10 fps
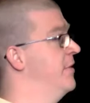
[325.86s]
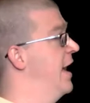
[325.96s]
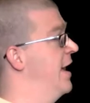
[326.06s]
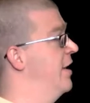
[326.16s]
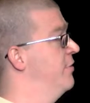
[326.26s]

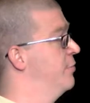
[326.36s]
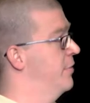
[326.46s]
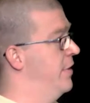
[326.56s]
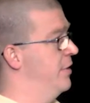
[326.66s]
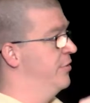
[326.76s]
days
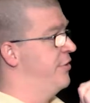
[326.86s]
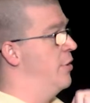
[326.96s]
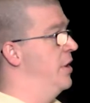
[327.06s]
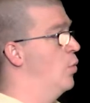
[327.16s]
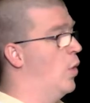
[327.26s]

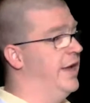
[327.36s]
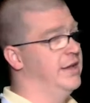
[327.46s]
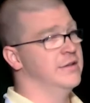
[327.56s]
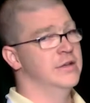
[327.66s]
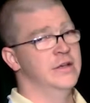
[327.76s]
shown in white
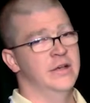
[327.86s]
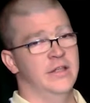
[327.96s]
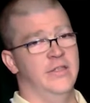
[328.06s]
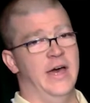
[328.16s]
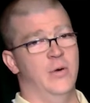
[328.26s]

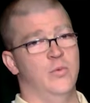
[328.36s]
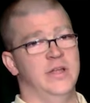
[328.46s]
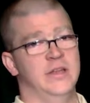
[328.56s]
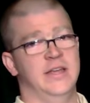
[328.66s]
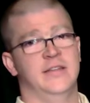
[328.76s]
that we
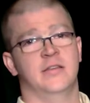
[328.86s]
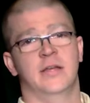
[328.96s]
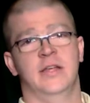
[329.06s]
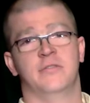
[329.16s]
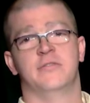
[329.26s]
need
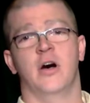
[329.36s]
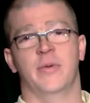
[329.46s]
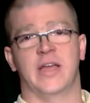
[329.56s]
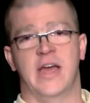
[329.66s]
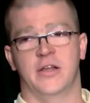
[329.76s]
to install
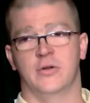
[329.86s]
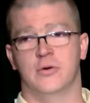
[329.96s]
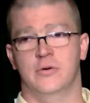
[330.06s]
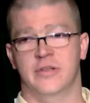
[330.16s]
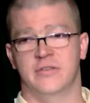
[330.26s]
mechanical
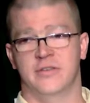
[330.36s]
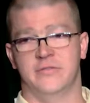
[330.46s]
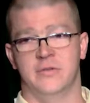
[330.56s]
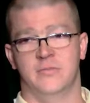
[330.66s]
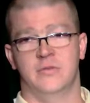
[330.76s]
cooling
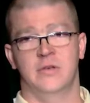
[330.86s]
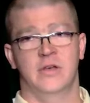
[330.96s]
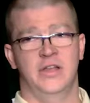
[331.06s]
systems.